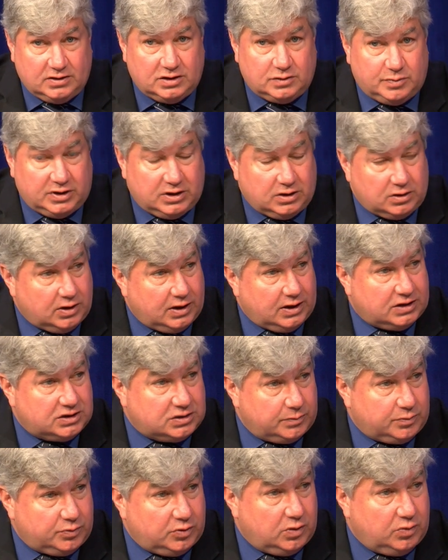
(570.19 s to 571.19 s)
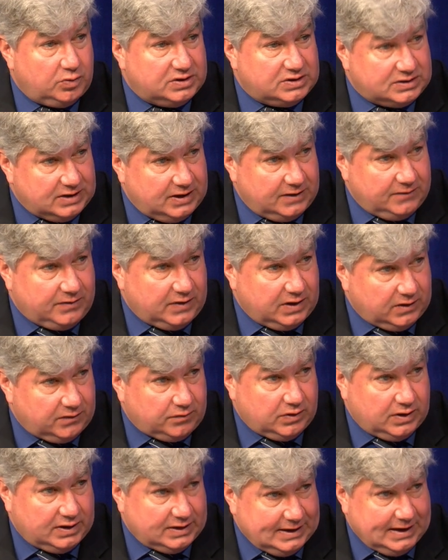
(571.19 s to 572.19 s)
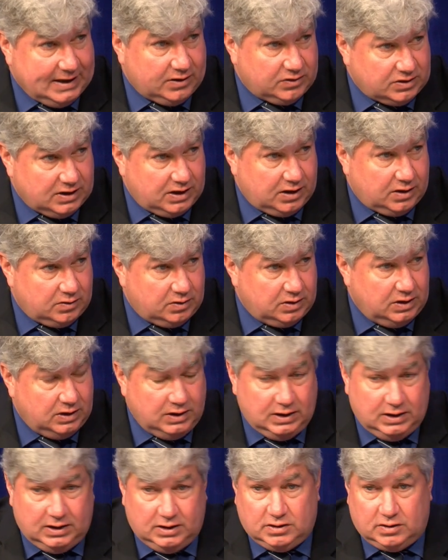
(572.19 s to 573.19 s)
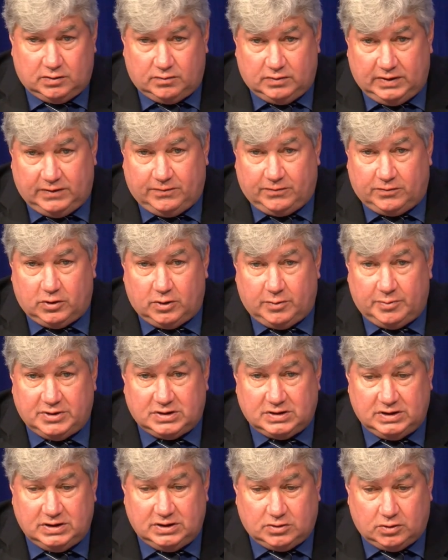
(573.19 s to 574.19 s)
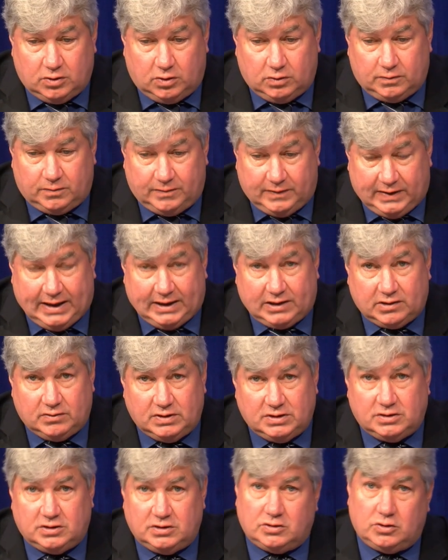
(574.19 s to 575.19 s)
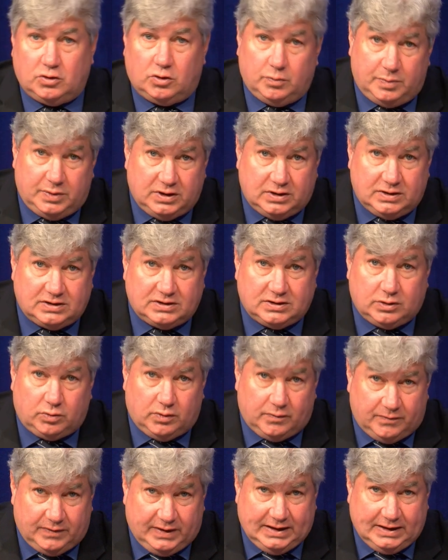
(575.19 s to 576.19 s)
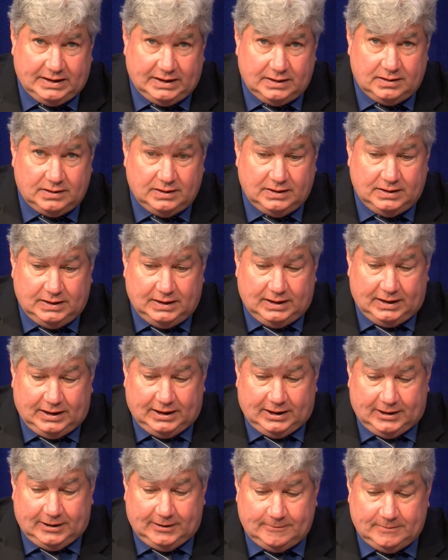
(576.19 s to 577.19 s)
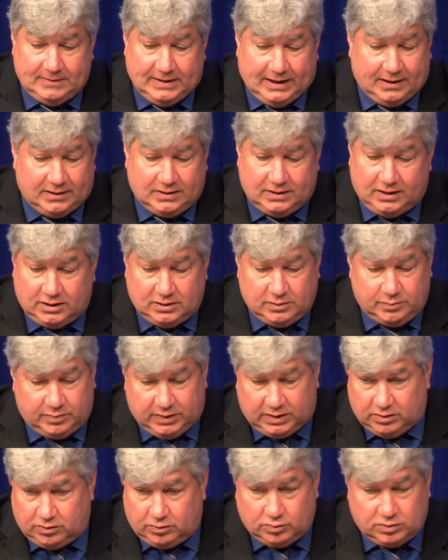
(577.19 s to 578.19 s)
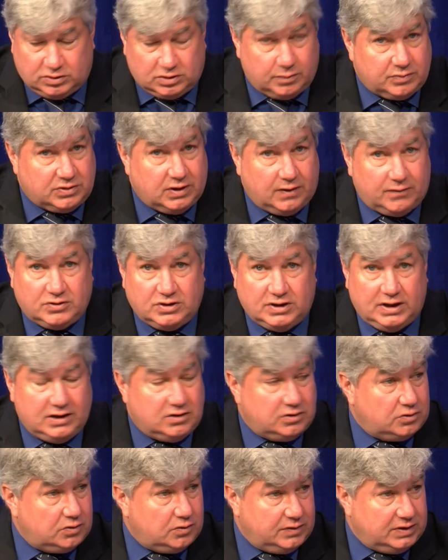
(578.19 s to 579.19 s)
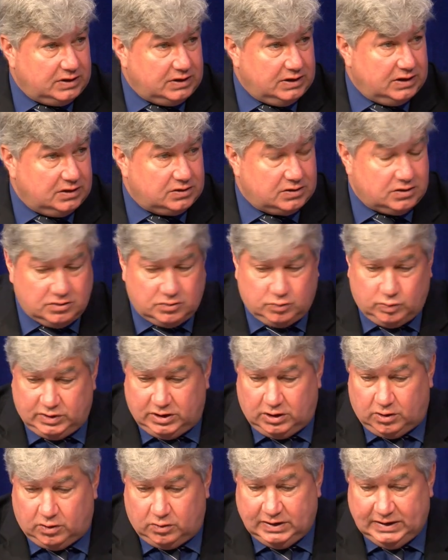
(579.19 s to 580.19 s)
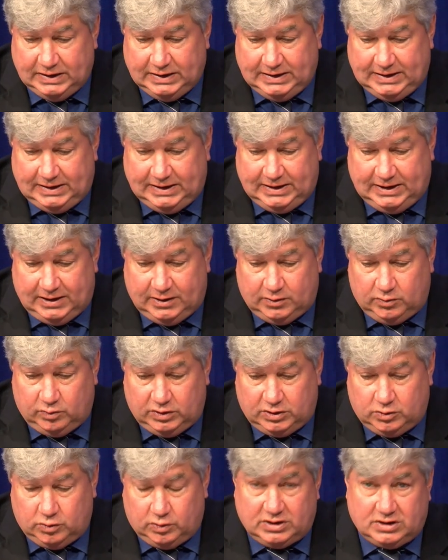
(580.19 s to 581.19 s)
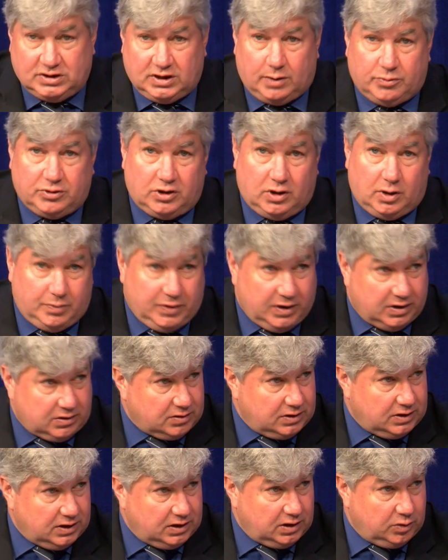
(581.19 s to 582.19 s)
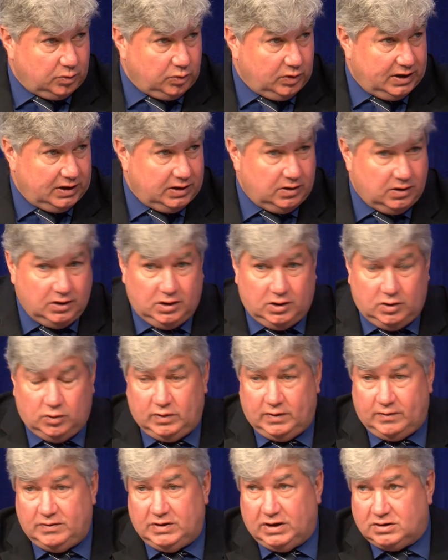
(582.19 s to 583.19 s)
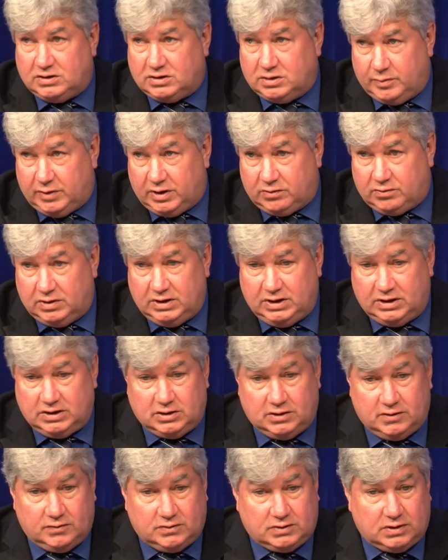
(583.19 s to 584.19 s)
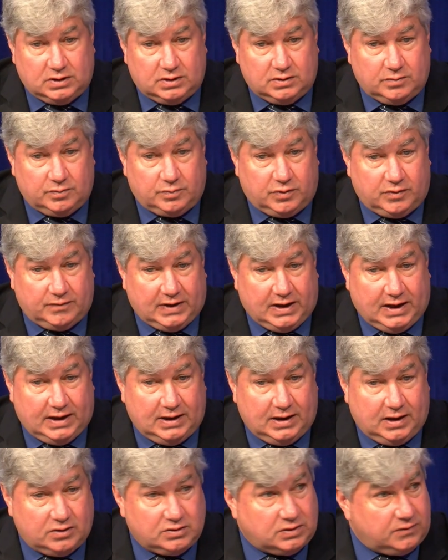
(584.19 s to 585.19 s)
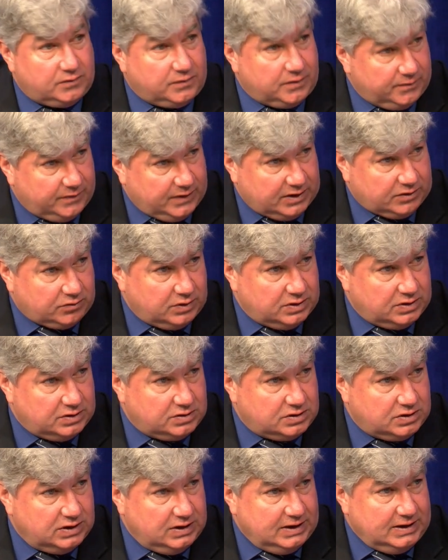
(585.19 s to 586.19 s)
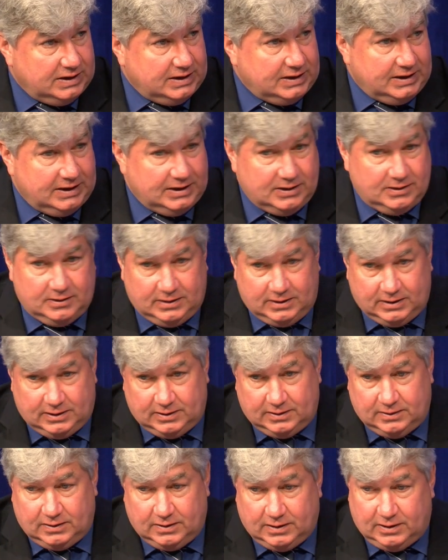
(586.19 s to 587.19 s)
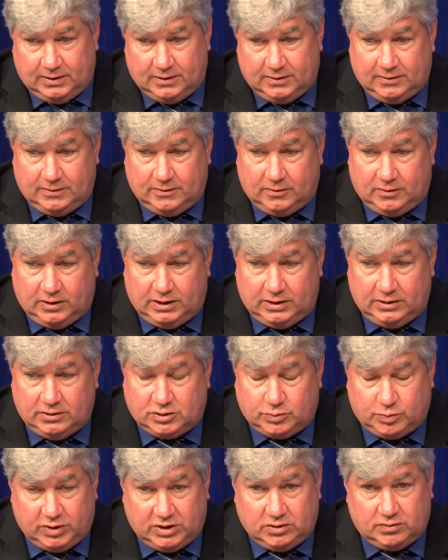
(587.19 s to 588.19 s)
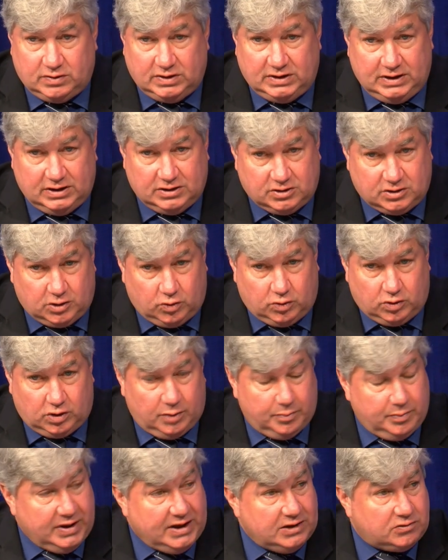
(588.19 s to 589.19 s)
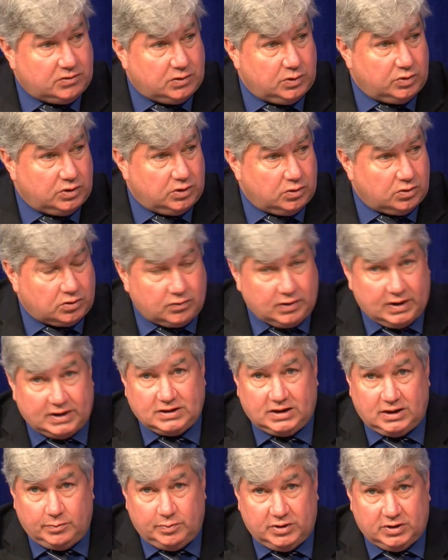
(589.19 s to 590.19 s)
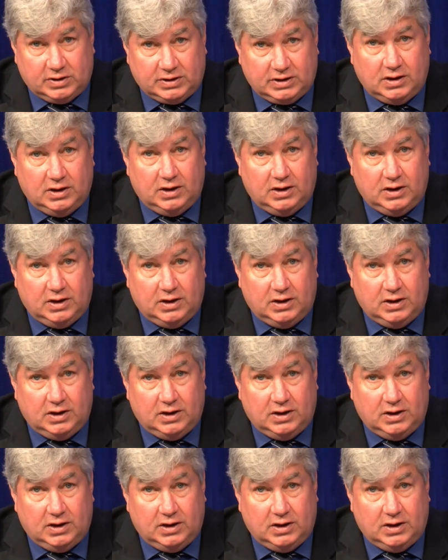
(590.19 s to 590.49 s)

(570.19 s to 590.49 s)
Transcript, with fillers: There's been a lot of support with state funding for our downtown to refurbish these old factories, these old buildings that were vacant. Uh, Dart has been through some tough changes over the years, as we know, and we're doing something on Petronelli Way. We've done some other initiatives to provide housing for veterans in, in, uh, on Spring Street years ago and on Main Street with the old Kresge building.